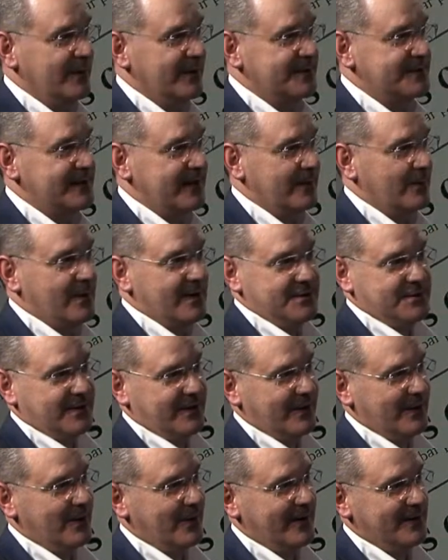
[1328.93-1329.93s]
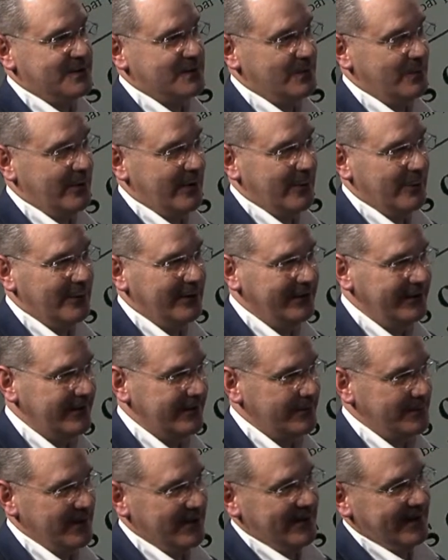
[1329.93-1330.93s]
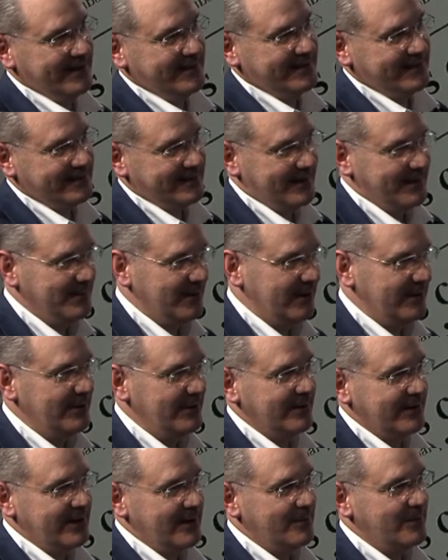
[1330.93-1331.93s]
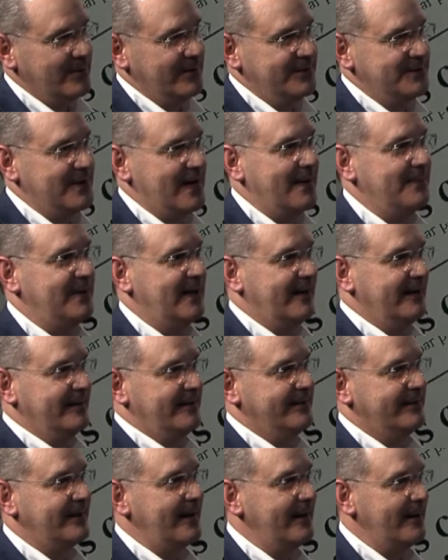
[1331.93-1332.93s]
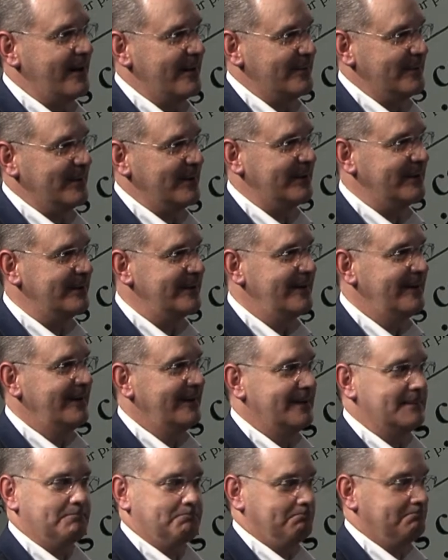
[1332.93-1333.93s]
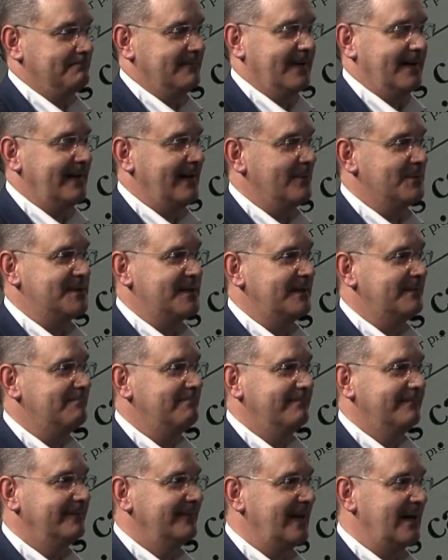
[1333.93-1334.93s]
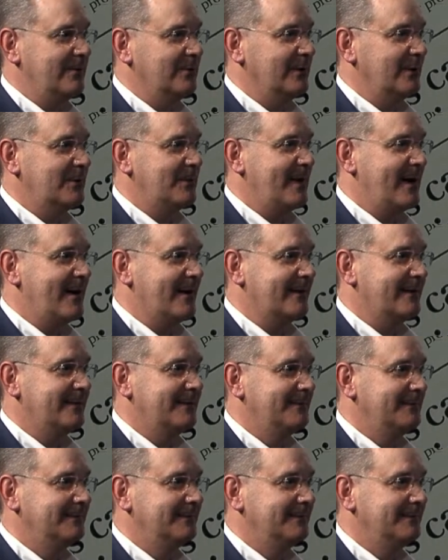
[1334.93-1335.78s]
work said, I want you to go get some real world experience. I'm going to hook you up with a job down at the psych hospital. And that was it. Never looked back.